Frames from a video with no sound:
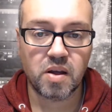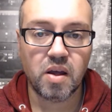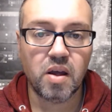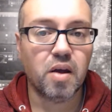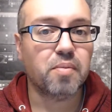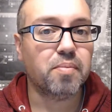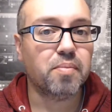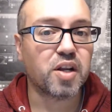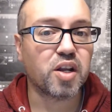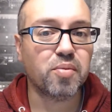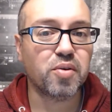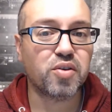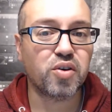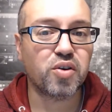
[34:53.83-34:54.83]
My number
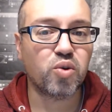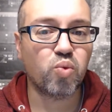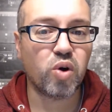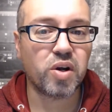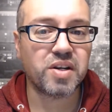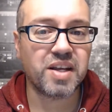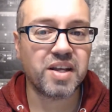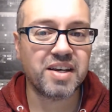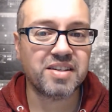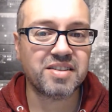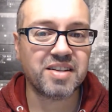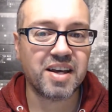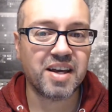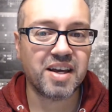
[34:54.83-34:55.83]
31
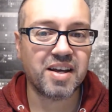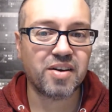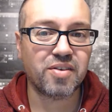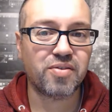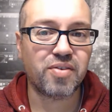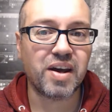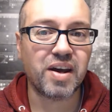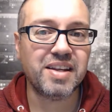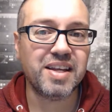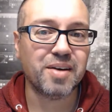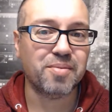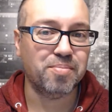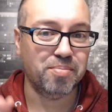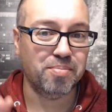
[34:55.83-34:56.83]
is finally a
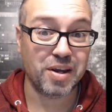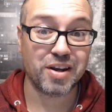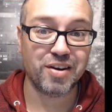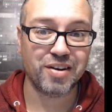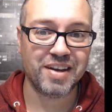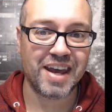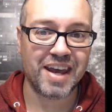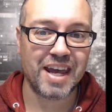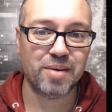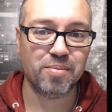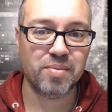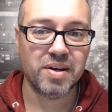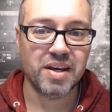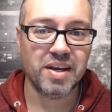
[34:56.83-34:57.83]
bigger
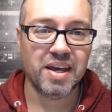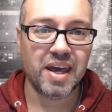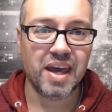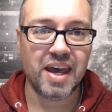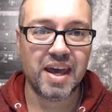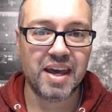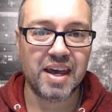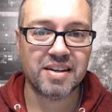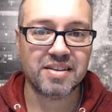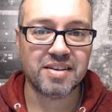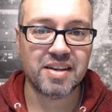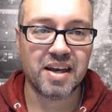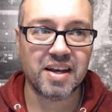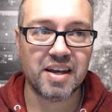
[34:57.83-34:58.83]
game, And
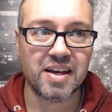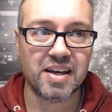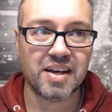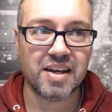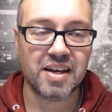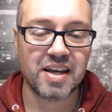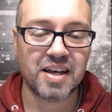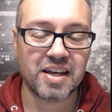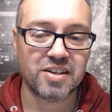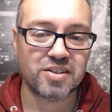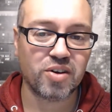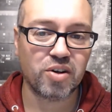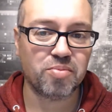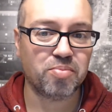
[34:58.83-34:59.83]
I saw
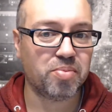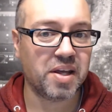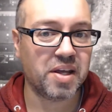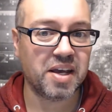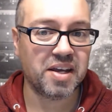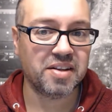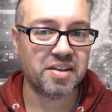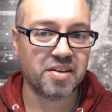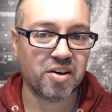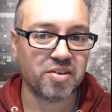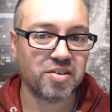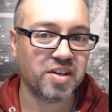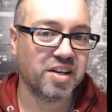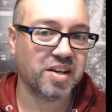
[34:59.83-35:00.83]
it played on
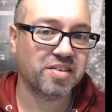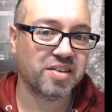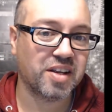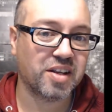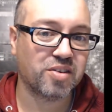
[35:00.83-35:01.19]
the internet